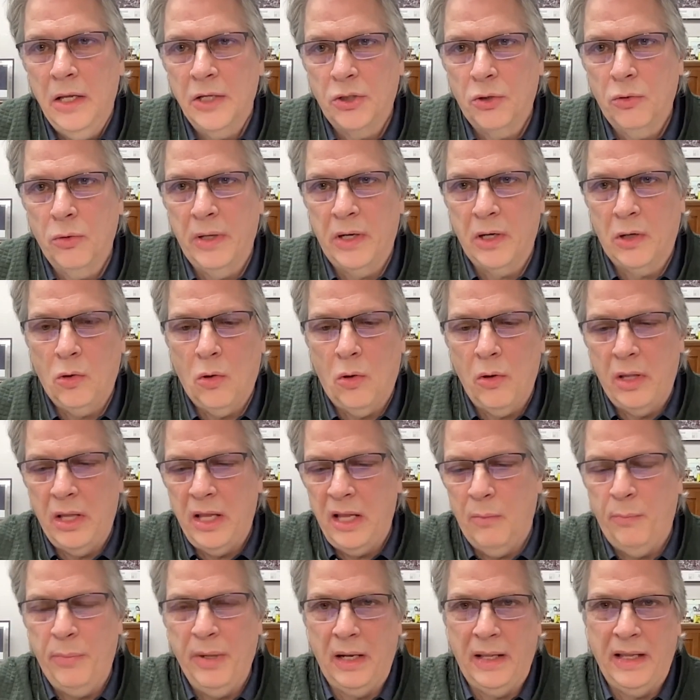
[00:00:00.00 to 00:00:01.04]
critical, and
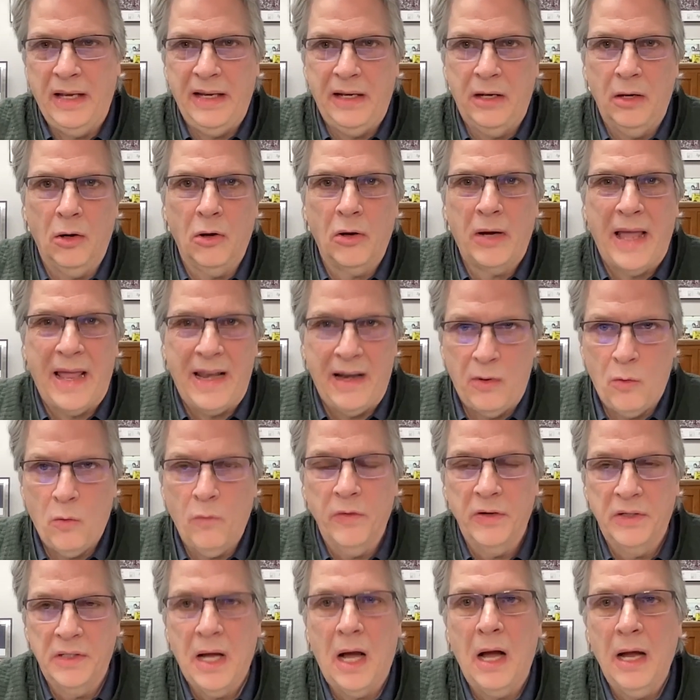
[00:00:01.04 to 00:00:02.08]
the ability to look at it
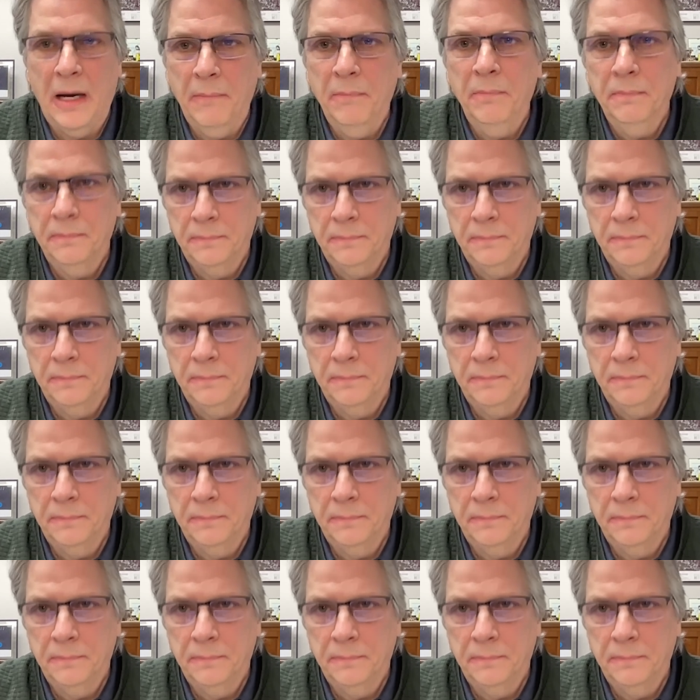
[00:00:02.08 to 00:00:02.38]
over time.